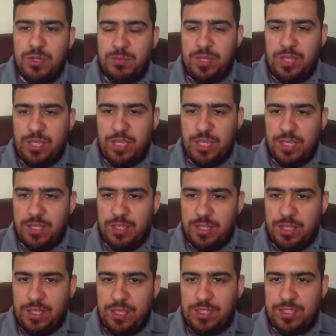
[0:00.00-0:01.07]
begin
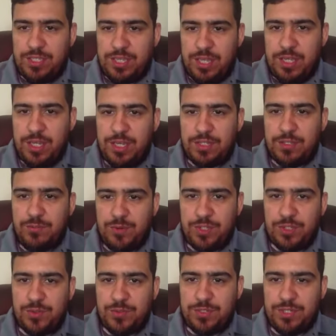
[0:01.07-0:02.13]
the tenant
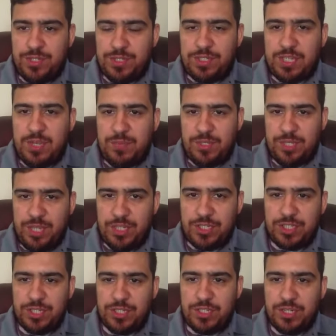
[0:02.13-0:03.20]
rental assistance
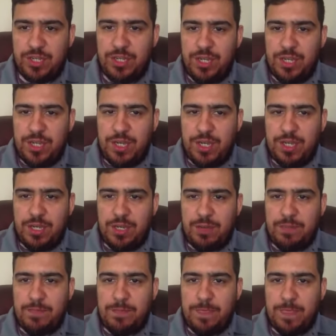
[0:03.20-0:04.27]
application
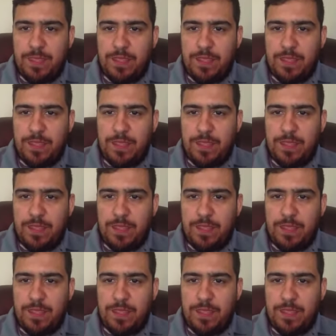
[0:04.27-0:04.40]
on